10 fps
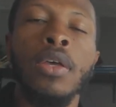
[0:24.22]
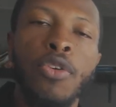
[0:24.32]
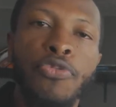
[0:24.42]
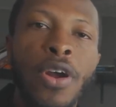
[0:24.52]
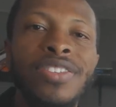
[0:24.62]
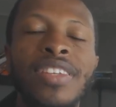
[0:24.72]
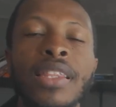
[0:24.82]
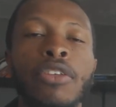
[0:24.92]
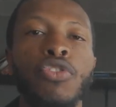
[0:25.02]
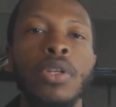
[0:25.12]
the first
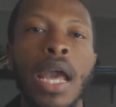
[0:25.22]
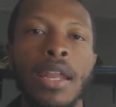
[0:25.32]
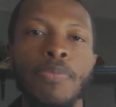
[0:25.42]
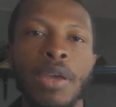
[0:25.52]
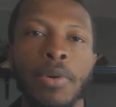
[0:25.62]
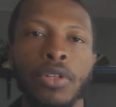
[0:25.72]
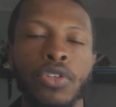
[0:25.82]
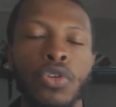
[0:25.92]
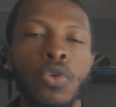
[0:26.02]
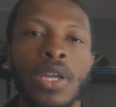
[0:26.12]
thing that you gotta be able to
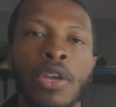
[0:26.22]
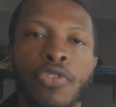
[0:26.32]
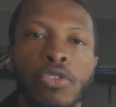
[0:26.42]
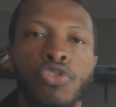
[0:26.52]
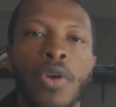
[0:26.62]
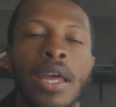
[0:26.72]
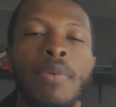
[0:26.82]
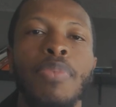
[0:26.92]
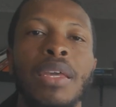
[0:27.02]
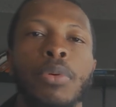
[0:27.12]
do if you're trying
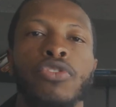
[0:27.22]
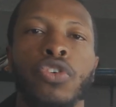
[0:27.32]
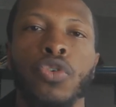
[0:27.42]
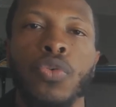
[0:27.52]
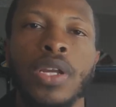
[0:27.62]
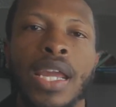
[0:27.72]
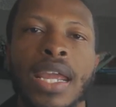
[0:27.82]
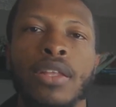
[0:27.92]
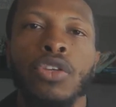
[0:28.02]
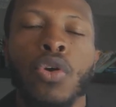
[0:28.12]
to be able to
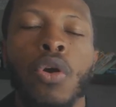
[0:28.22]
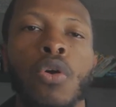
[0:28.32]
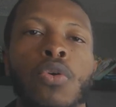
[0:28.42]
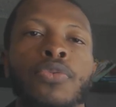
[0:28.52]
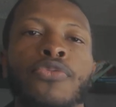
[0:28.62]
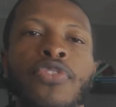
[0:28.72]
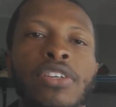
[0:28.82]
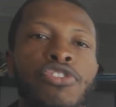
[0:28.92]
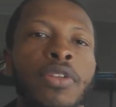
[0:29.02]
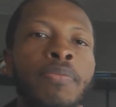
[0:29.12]
create your own
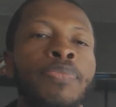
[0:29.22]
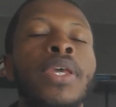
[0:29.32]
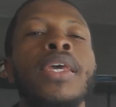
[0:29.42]
vision